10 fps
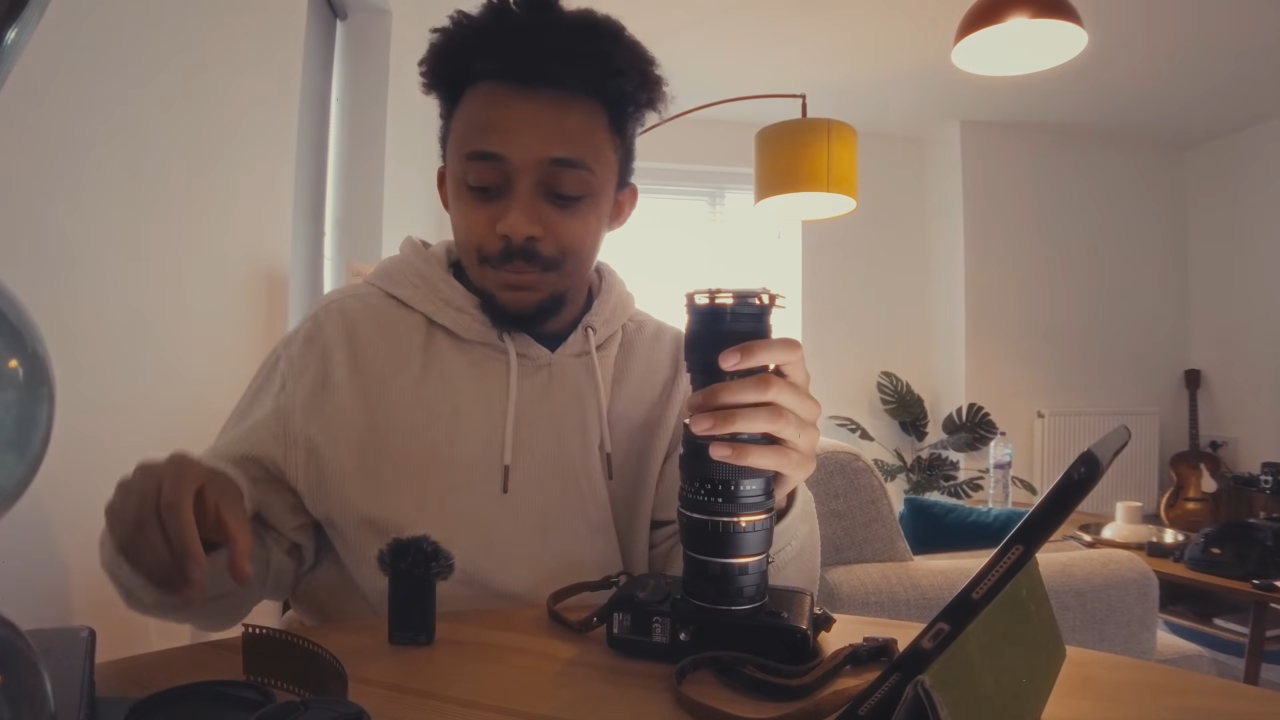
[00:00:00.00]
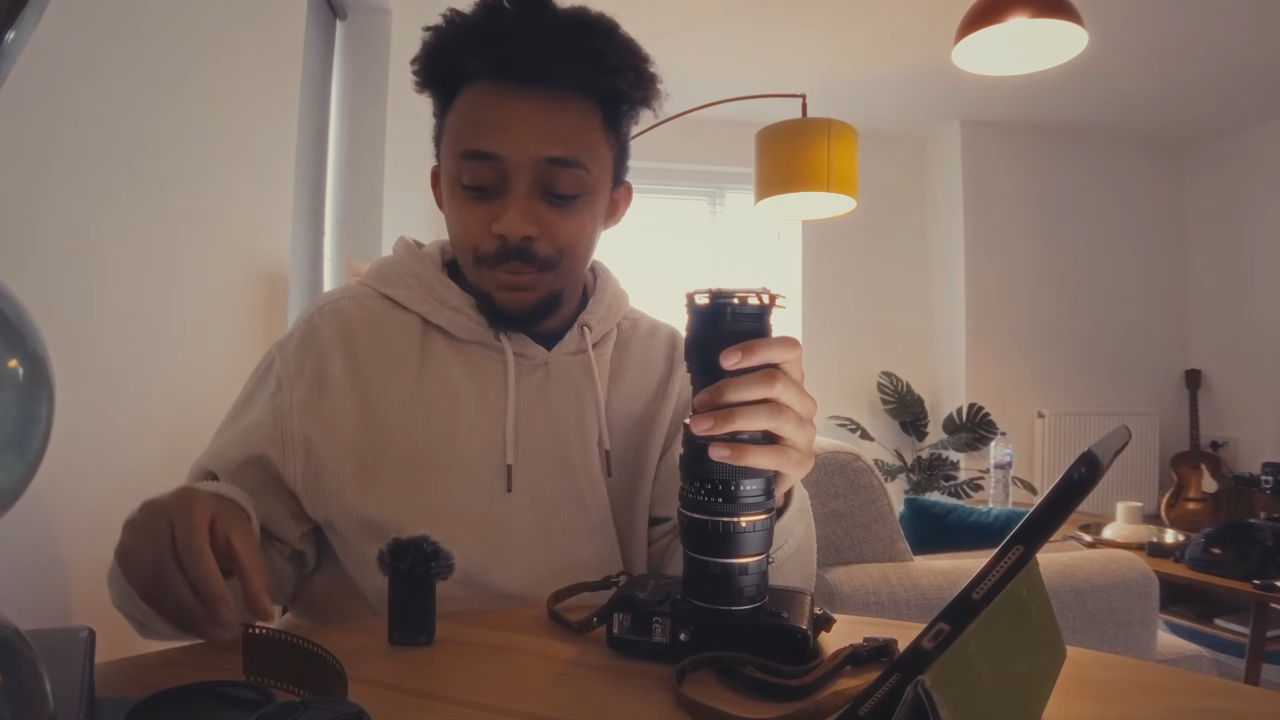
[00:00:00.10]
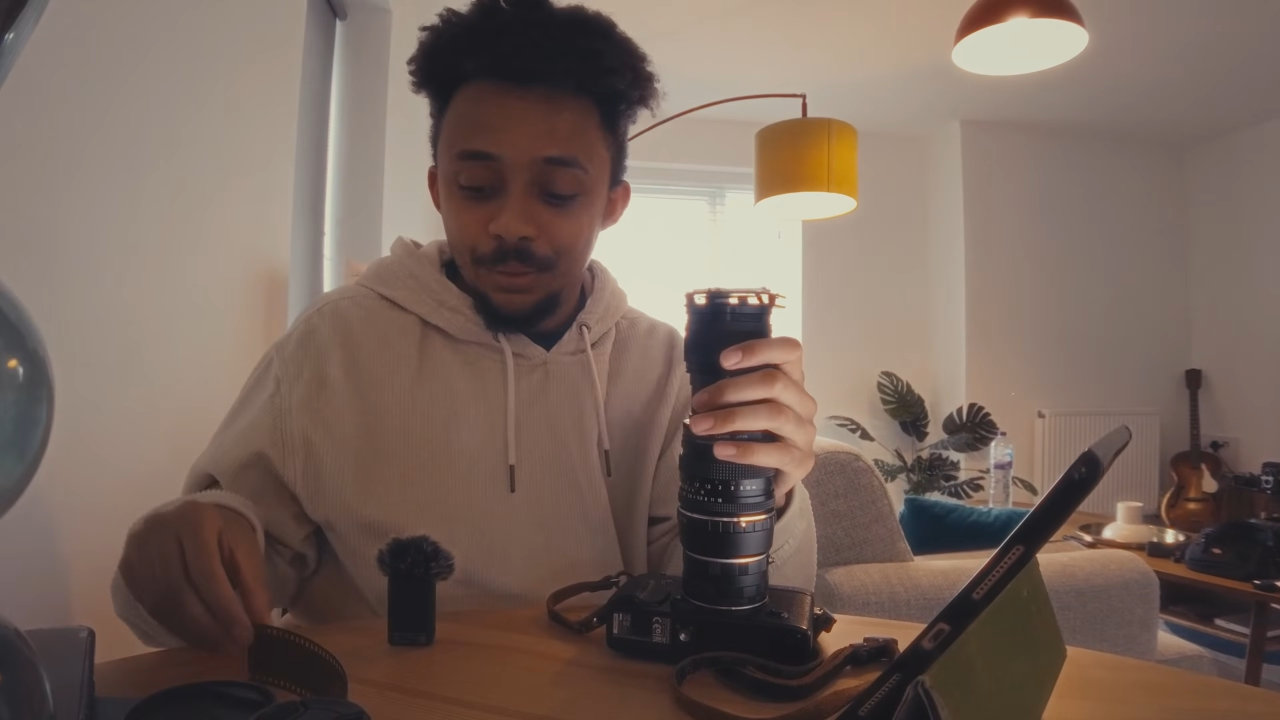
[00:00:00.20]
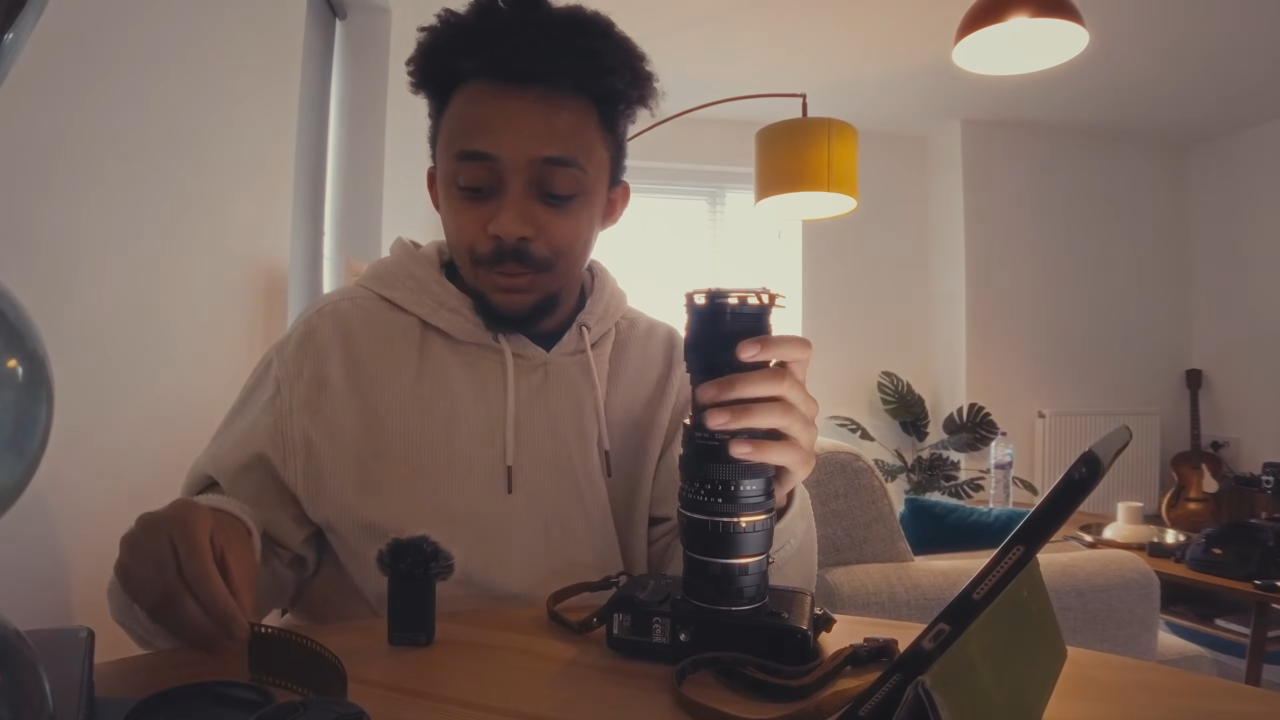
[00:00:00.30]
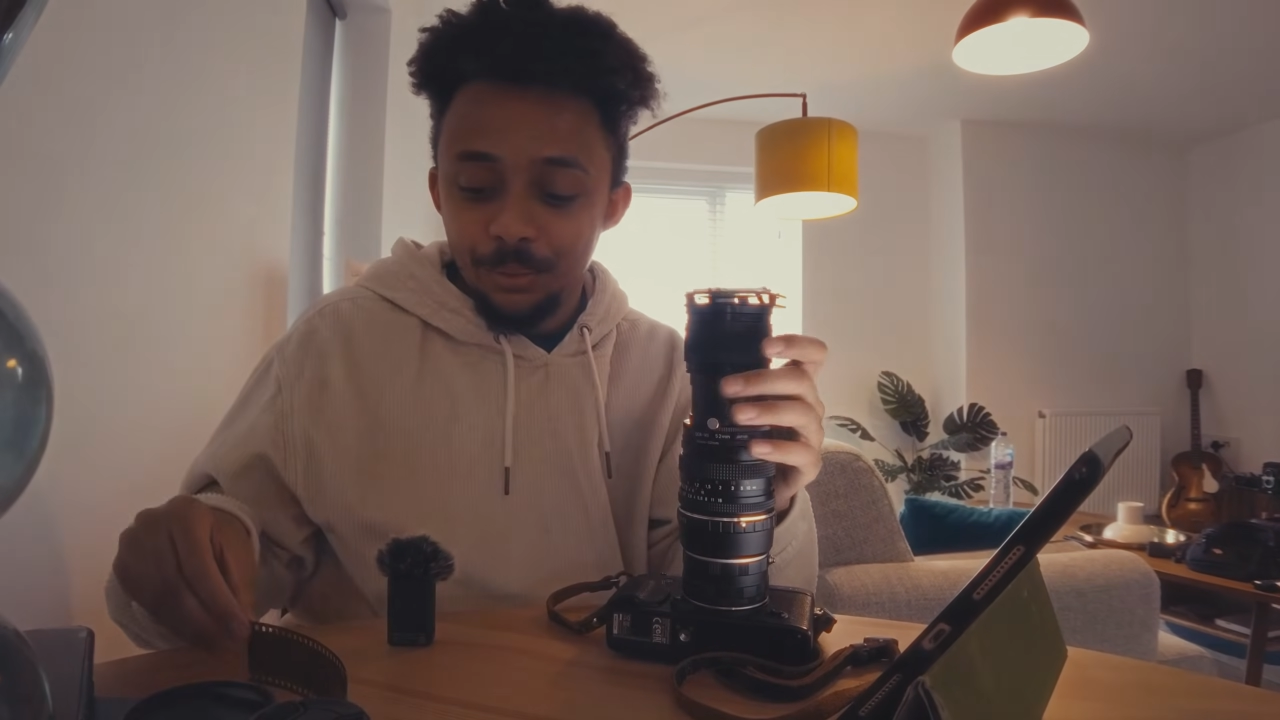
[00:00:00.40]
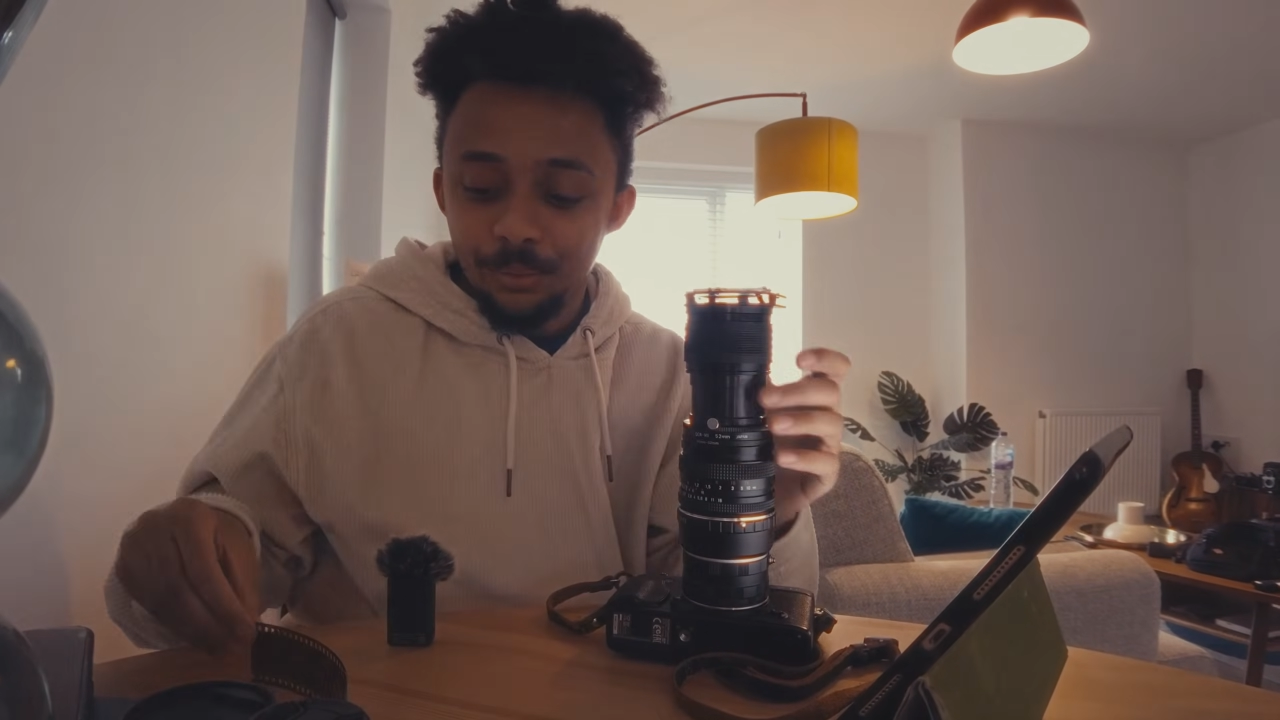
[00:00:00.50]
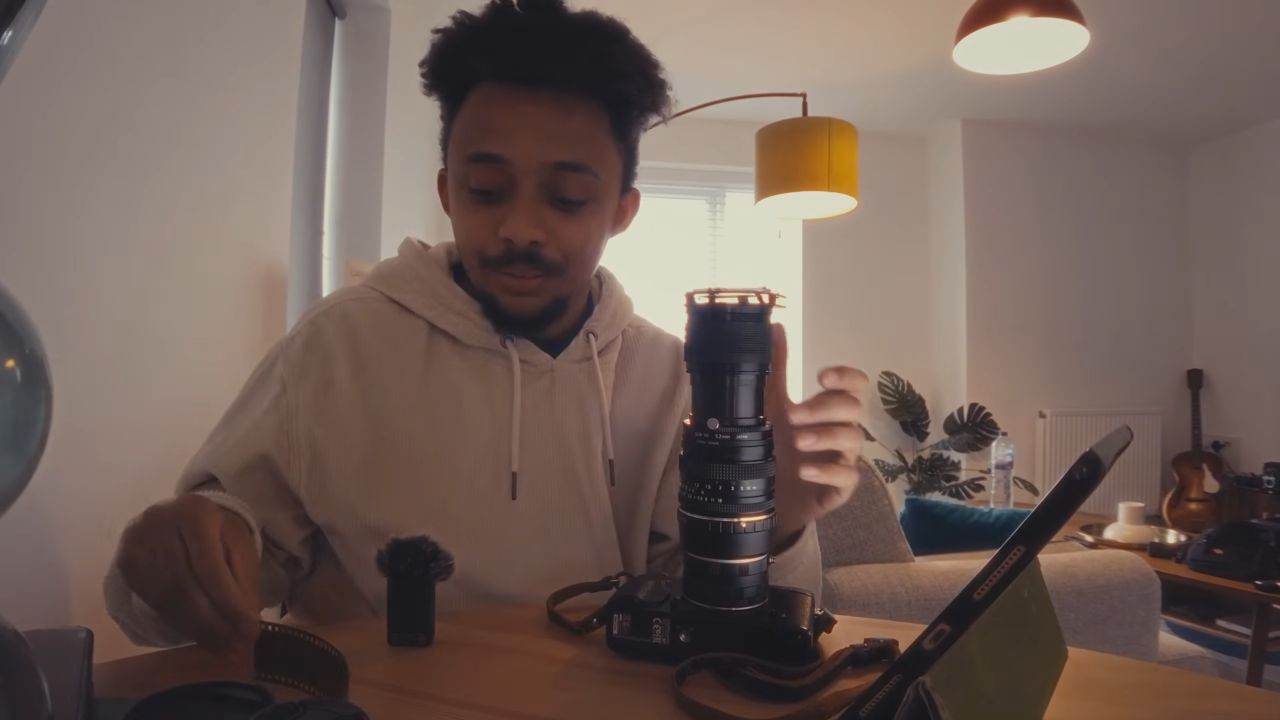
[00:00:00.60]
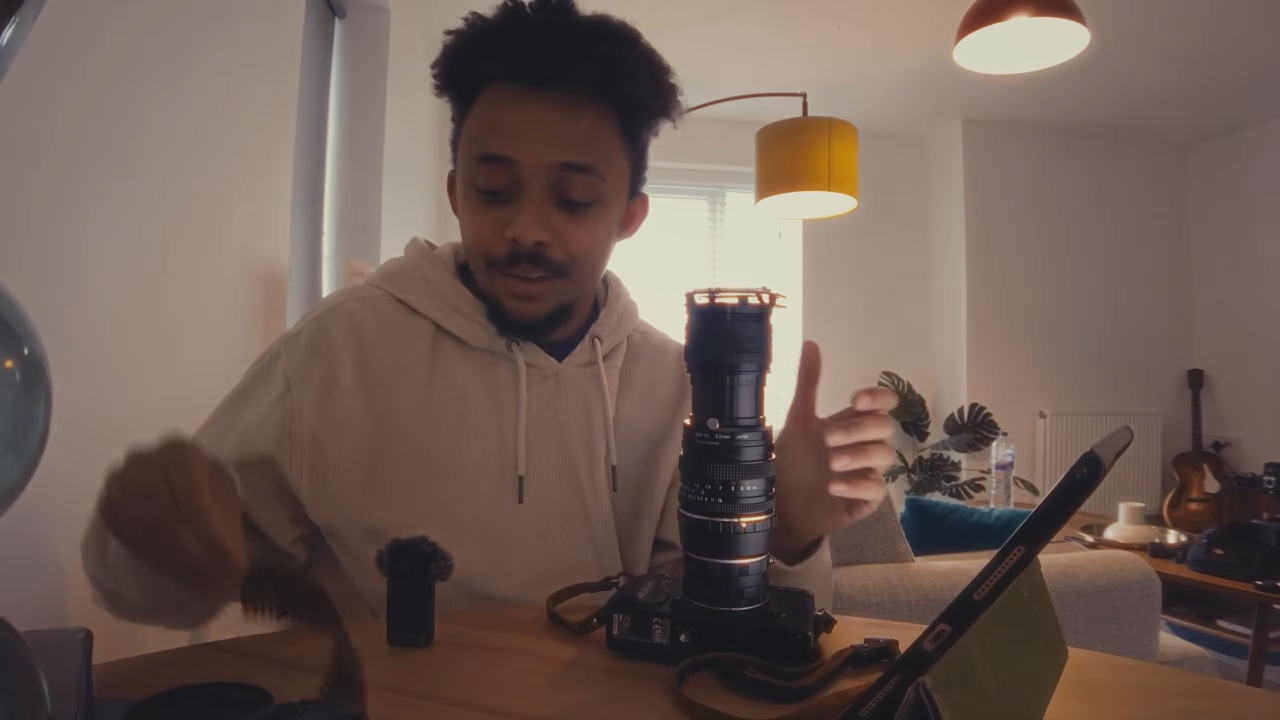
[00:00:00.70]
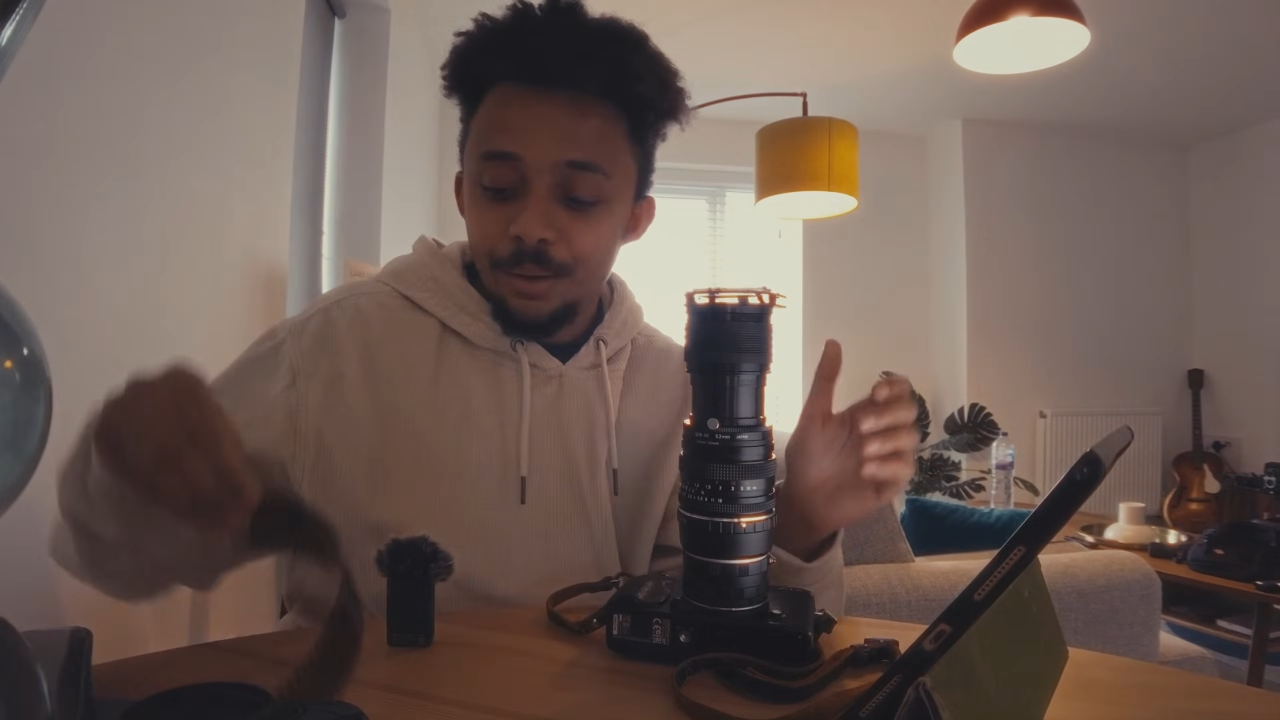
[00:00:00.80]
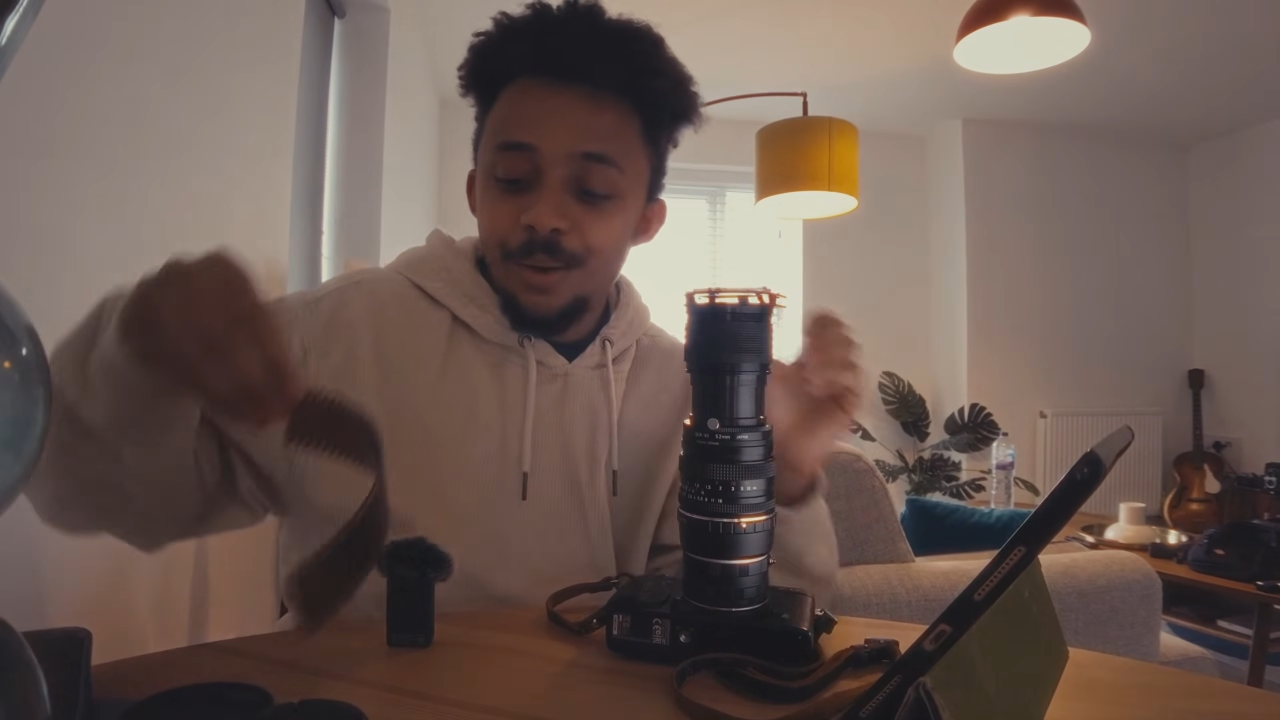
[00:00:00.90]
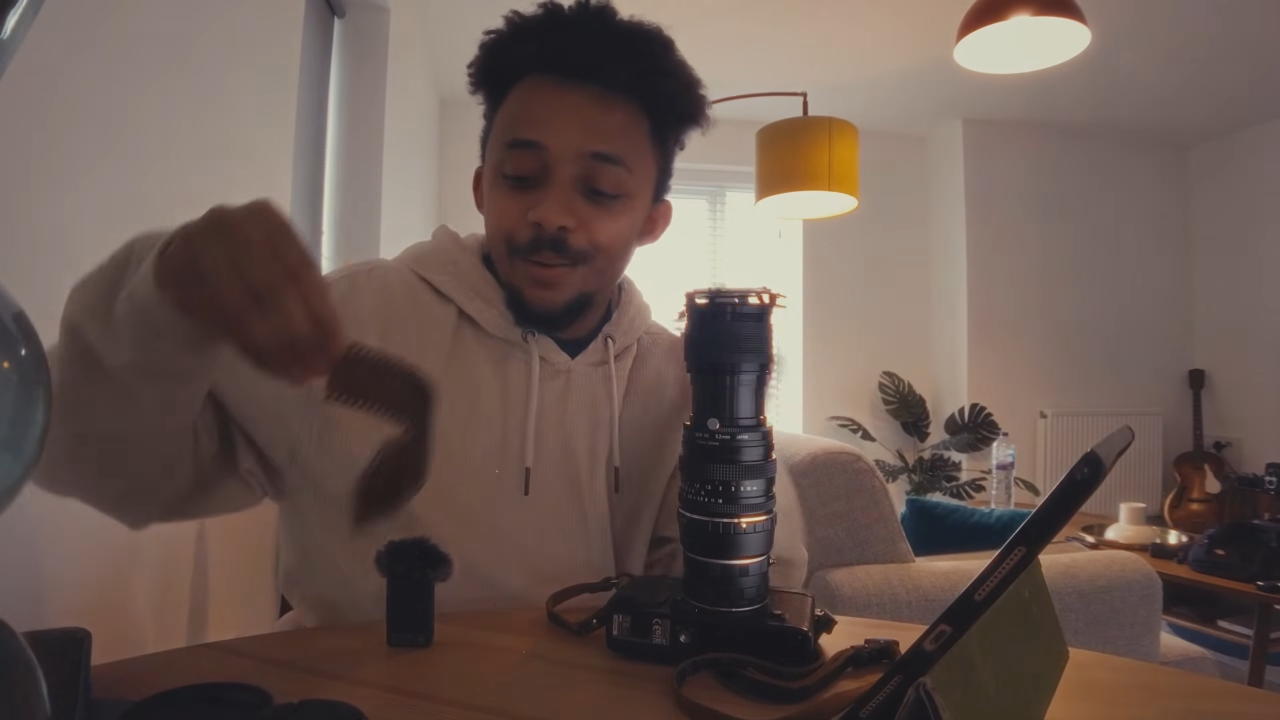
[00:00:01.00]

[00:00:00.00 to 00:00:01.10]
Pretty cool. No,